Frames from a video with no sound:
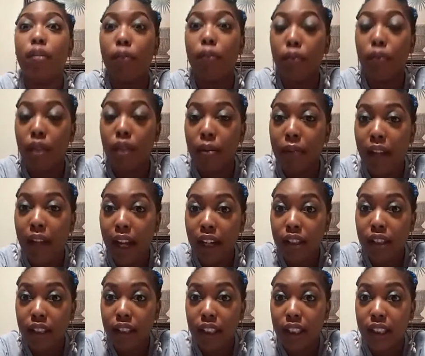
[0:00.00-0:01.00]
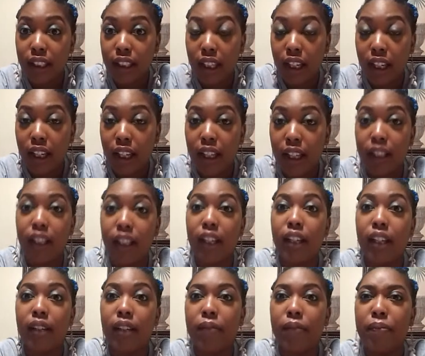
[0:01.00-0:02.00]
the woman actually said
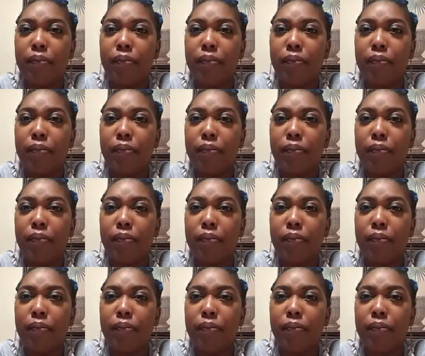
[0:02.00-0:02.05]
that